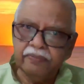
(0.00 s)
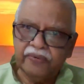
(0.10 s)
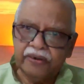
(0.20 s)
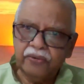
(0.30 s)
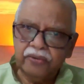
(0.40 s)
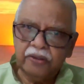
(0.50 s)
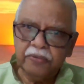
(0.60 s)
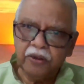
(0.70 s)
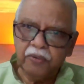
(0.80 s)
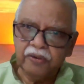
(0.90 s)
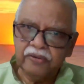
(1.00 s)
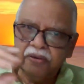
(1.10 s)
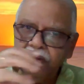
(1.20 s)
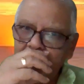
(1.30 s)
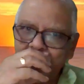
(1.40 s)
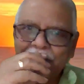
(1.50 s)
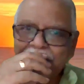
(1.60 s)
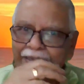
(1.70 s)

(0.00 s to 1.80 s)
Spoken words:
Vargottam NavāMsha always,